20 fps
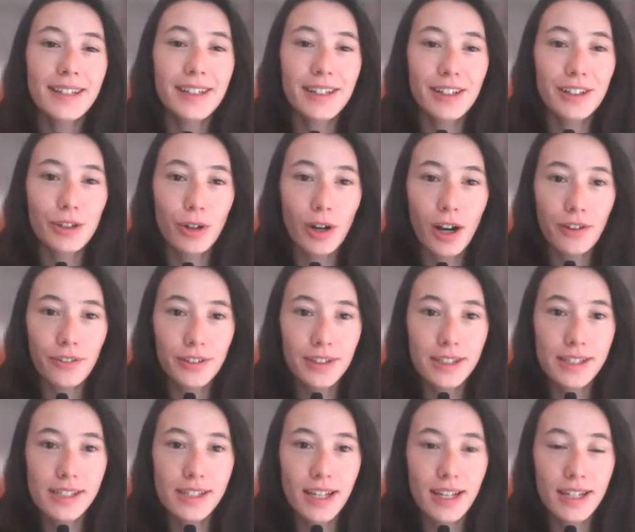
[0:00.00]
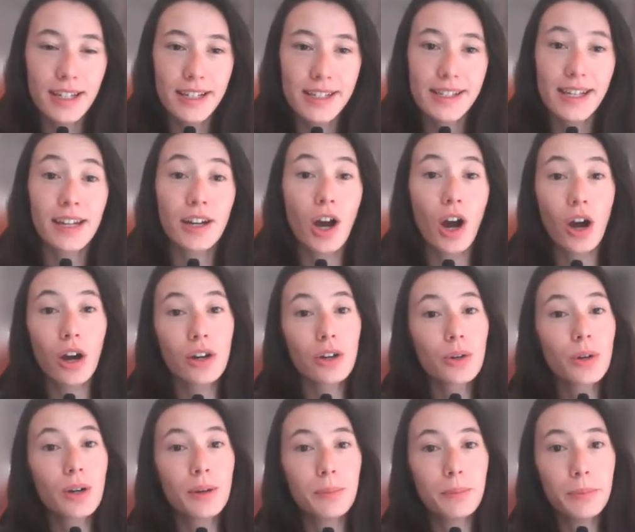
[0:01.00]
gravis is an
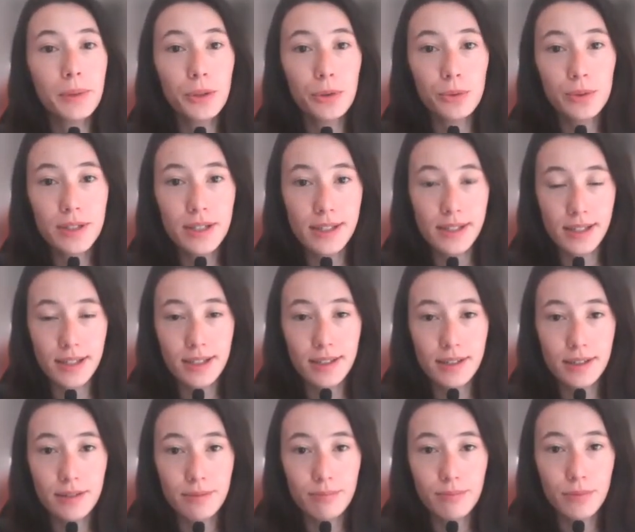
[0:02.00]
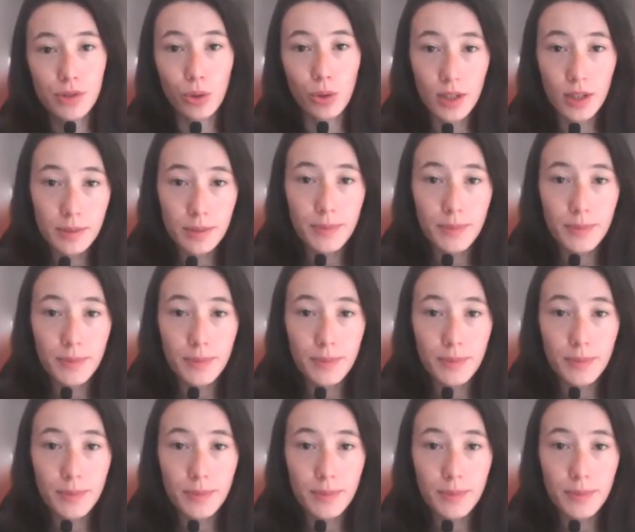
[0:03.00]
autoimmune disease. So this means